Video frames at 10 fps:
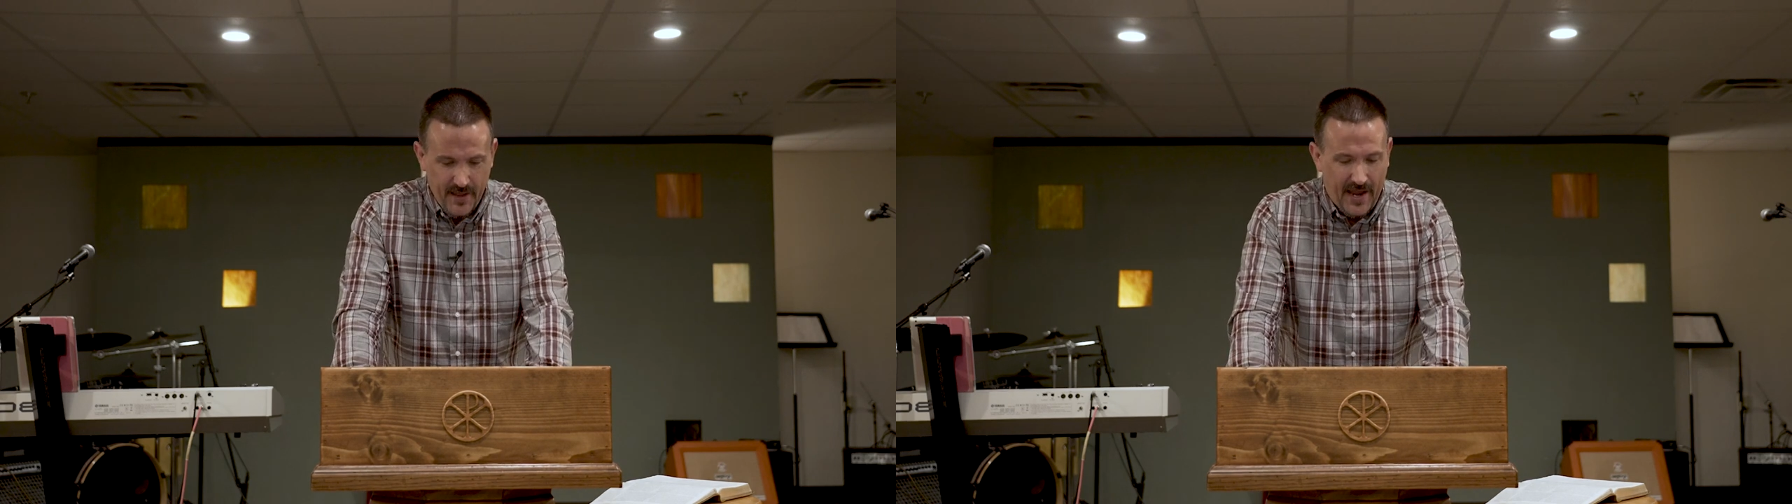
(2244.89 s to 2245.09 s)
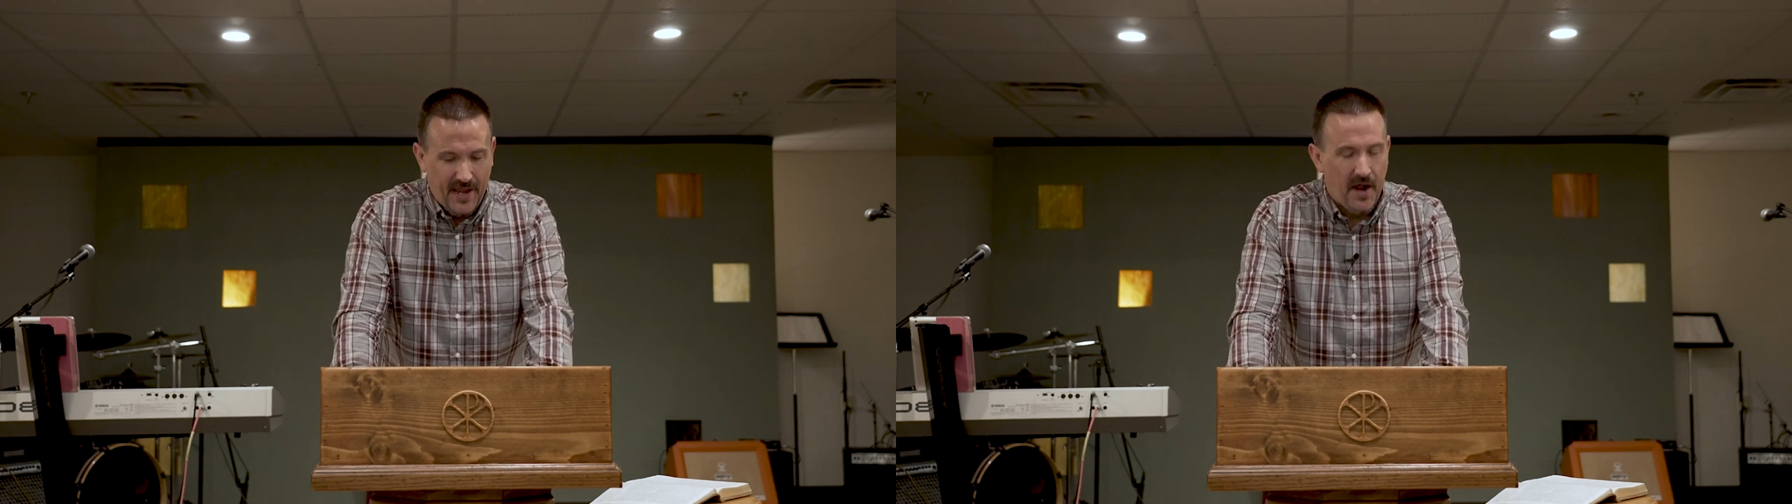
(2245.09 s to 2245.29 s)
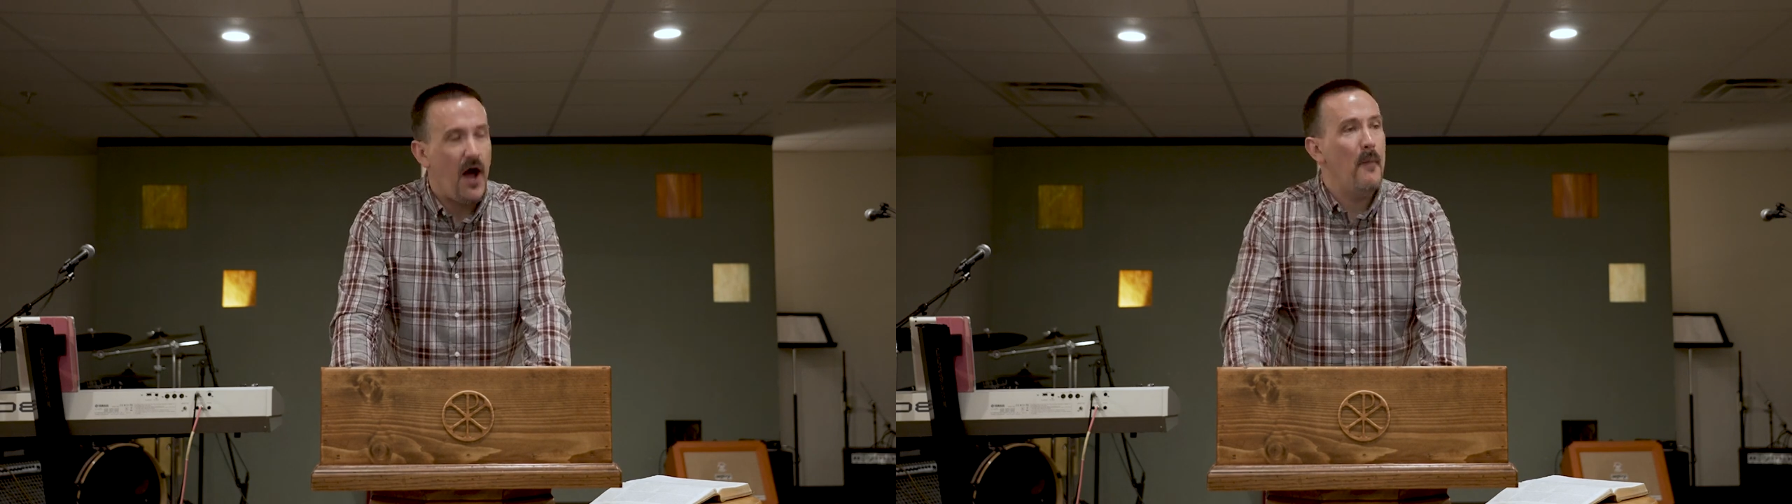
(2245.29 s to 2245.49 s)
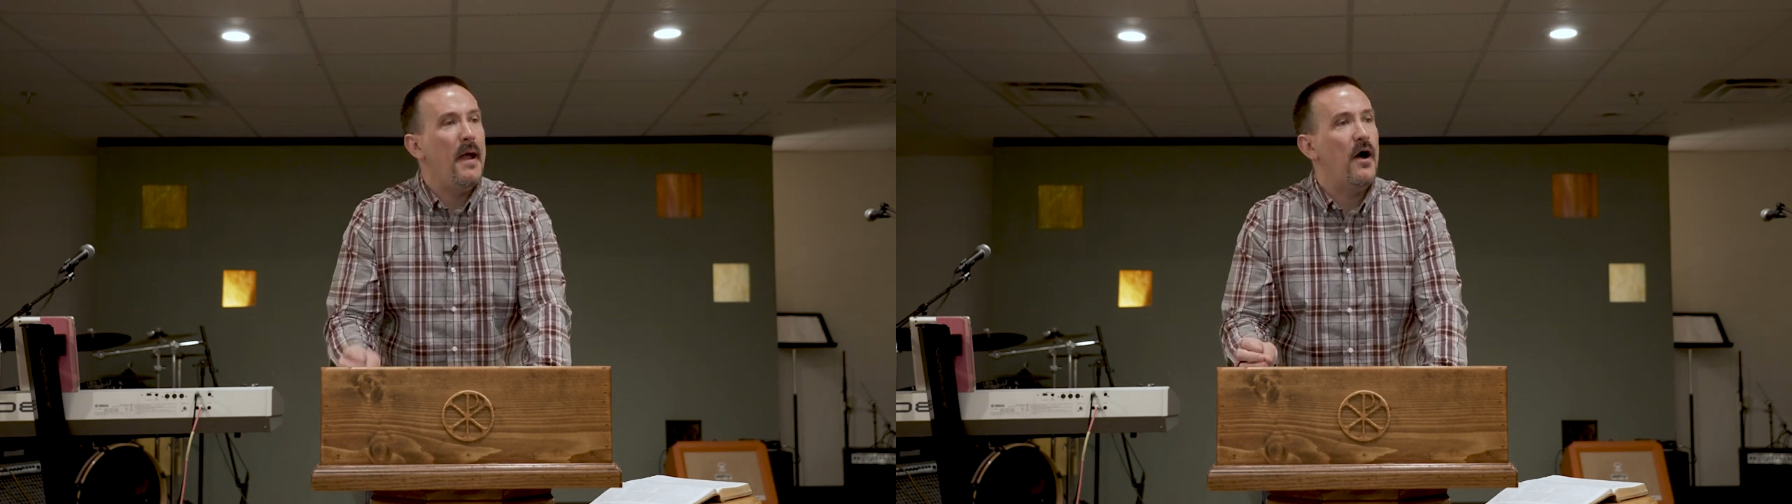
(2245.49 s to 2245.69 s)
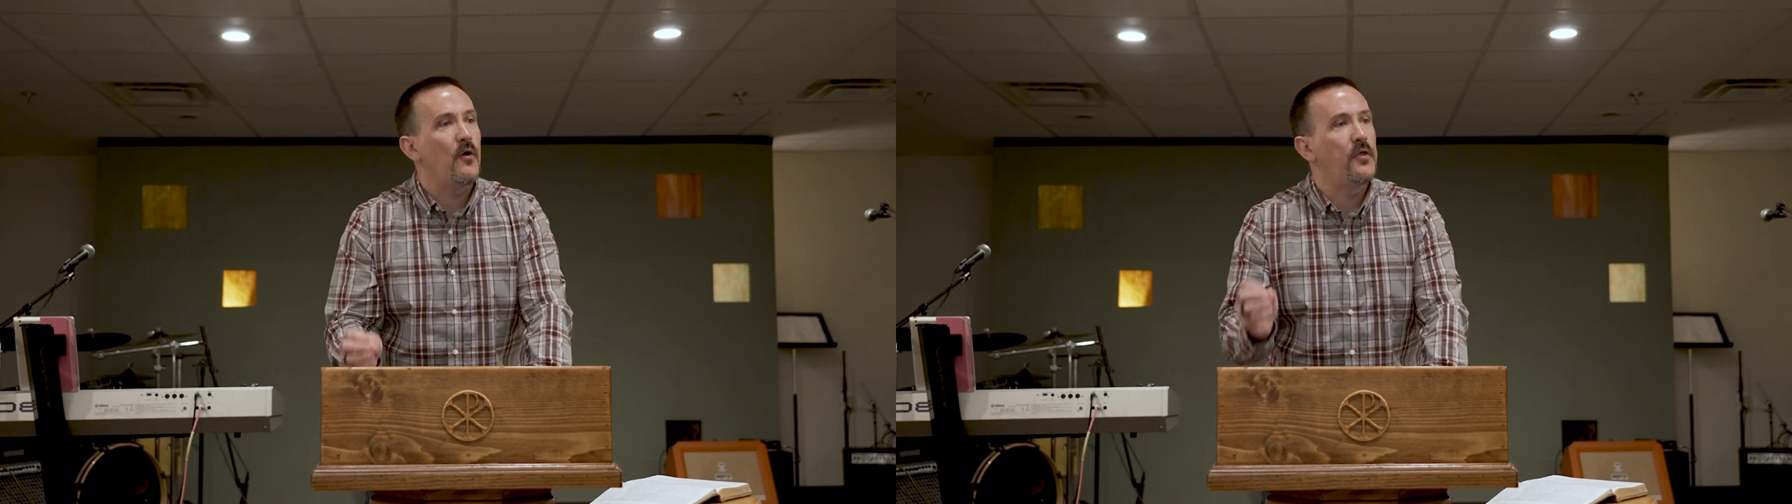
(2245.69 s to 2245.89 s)
It
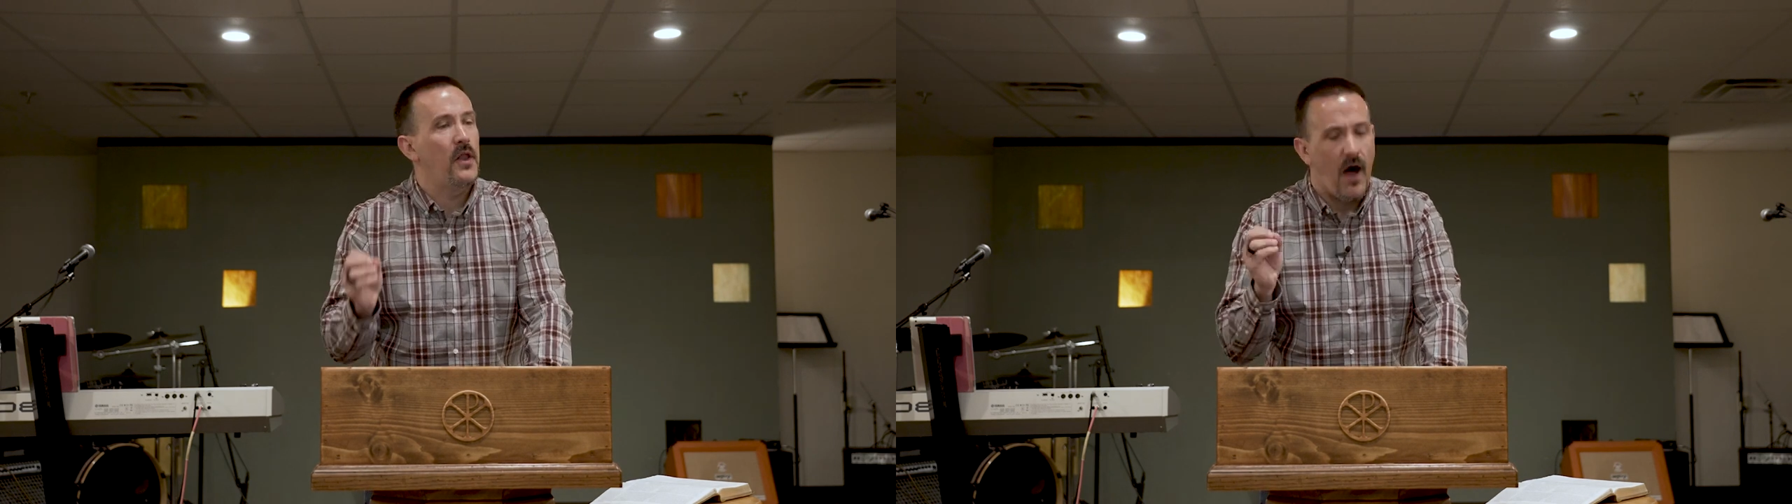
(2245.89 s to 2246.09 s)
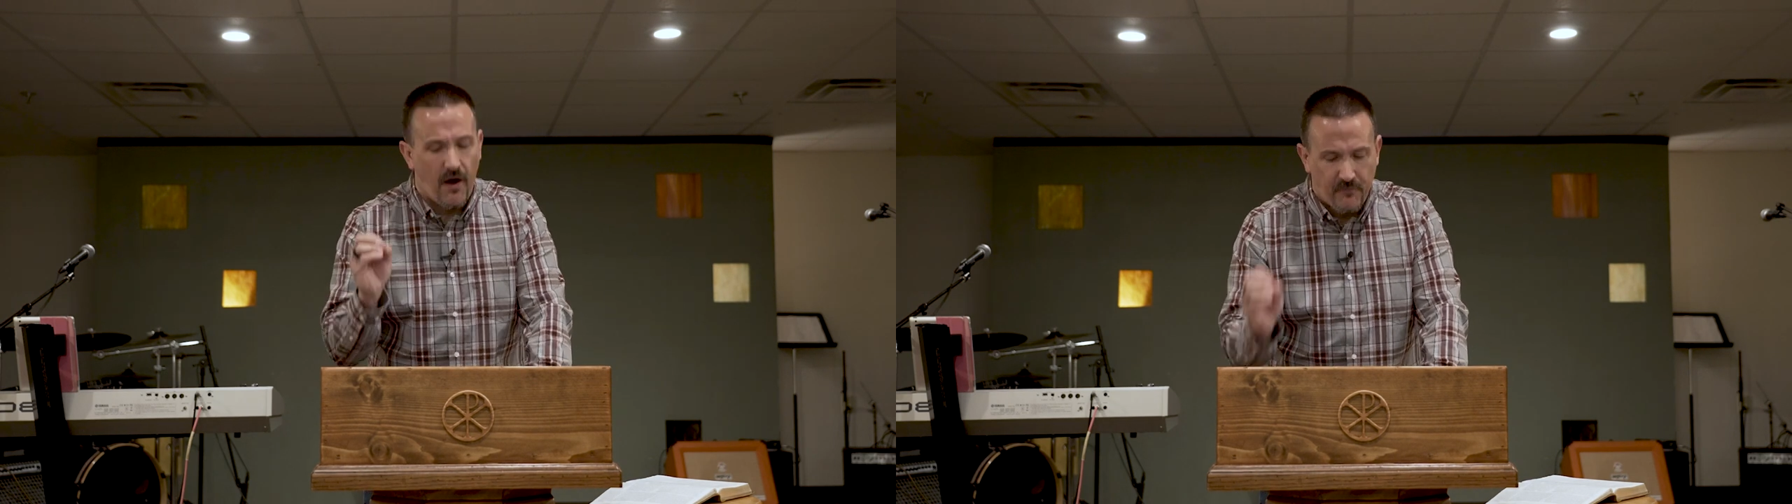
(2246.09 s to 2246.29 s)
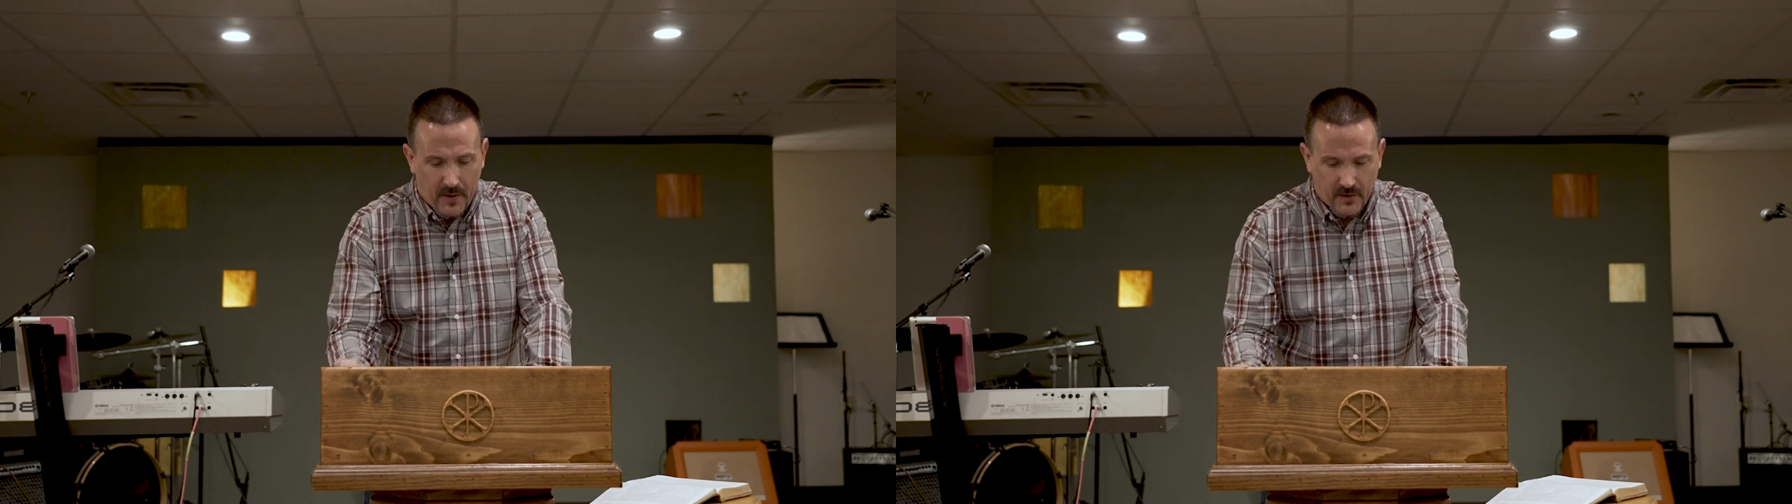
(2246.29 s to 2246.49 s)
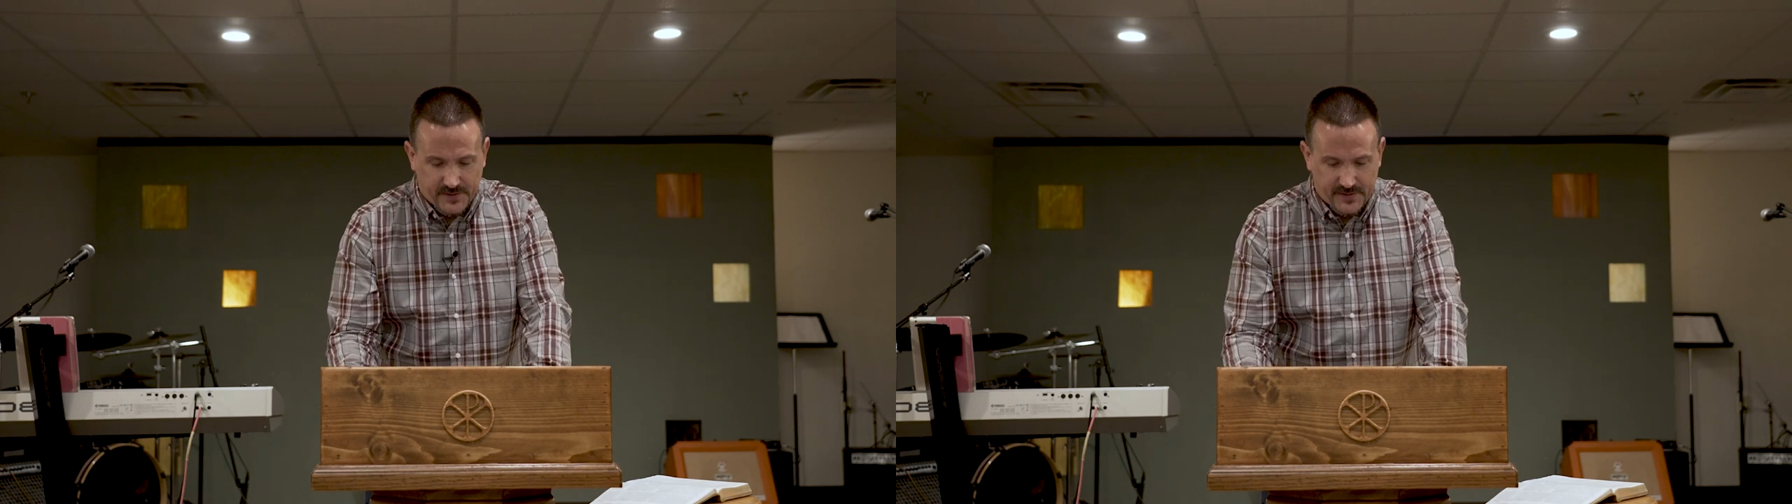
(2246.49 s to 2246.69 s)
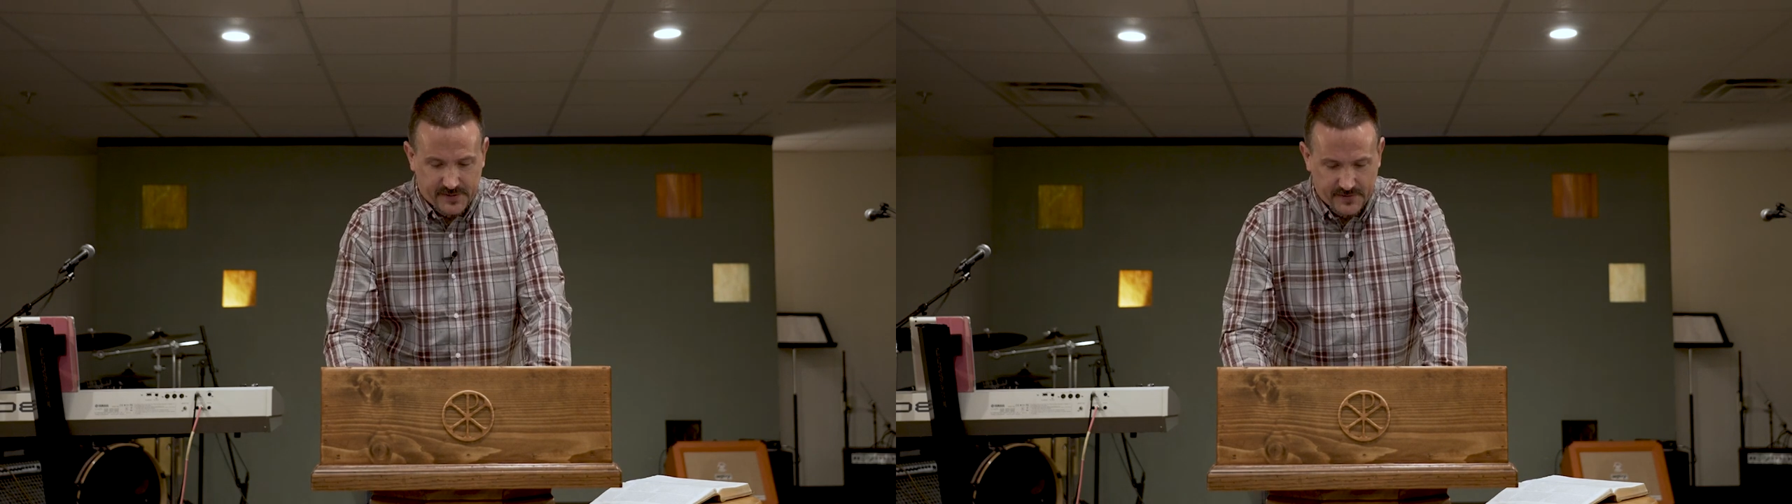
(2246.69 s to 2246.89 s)
upheld the law of
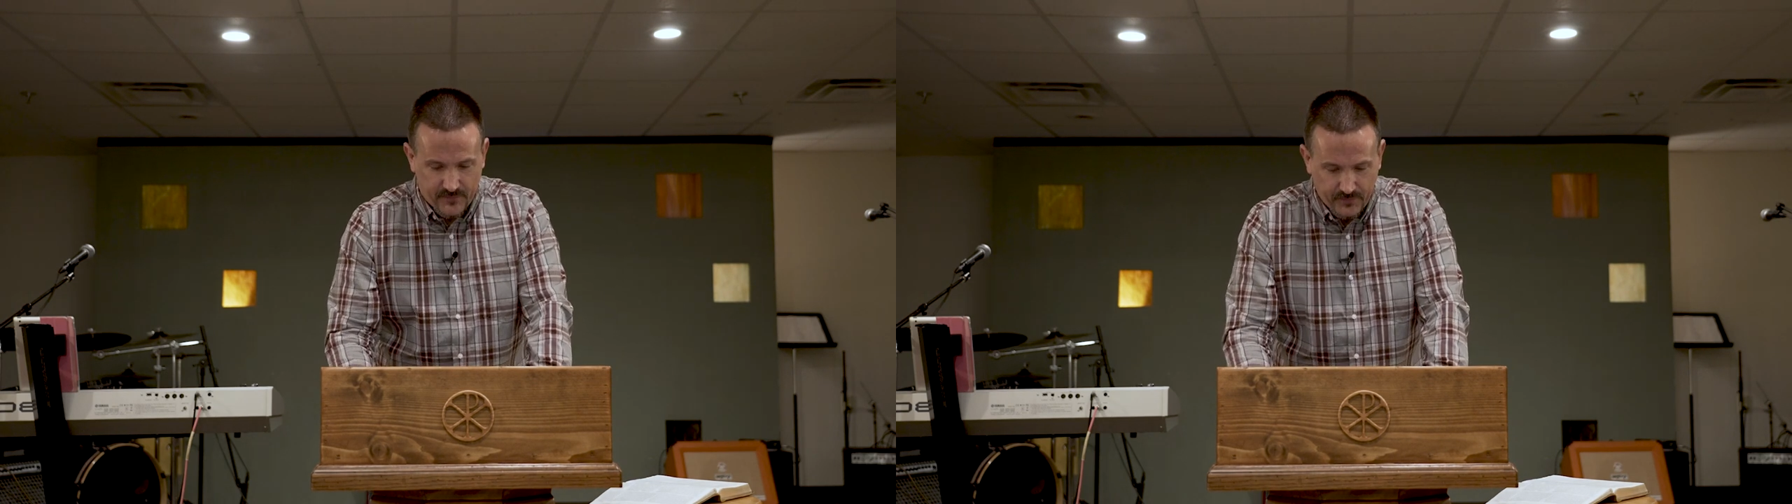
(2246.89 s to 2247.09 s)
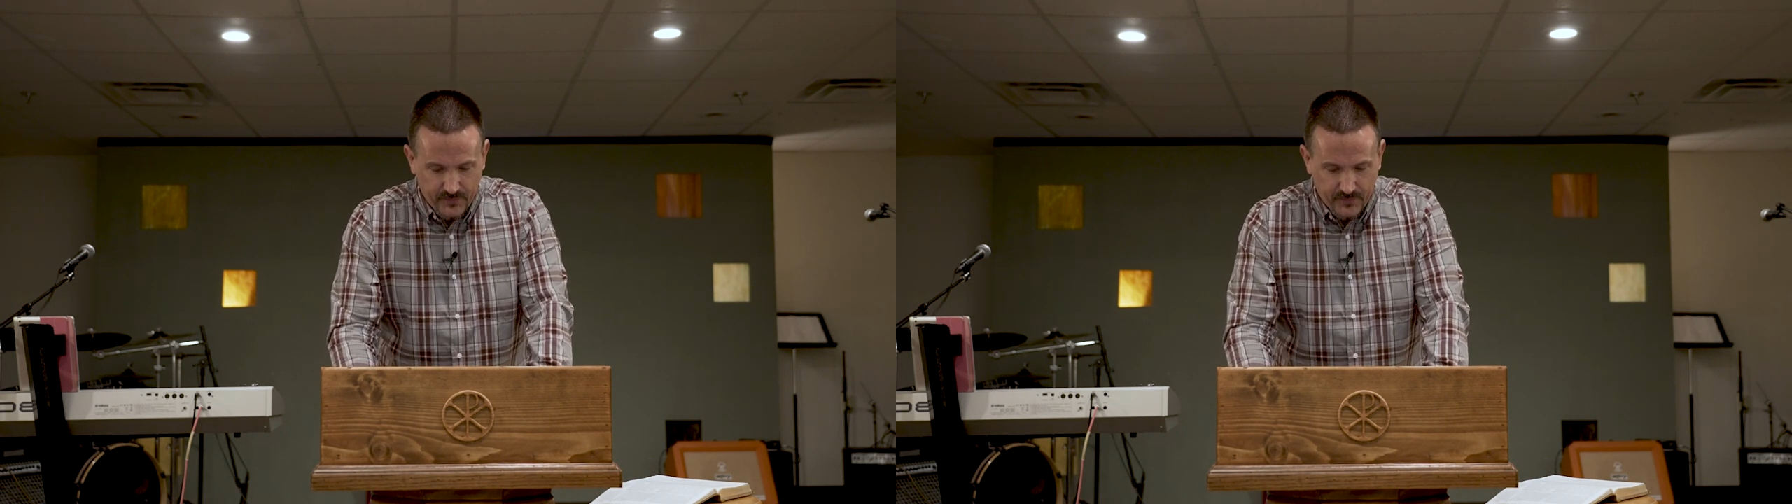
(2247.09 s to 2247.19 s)
Moses,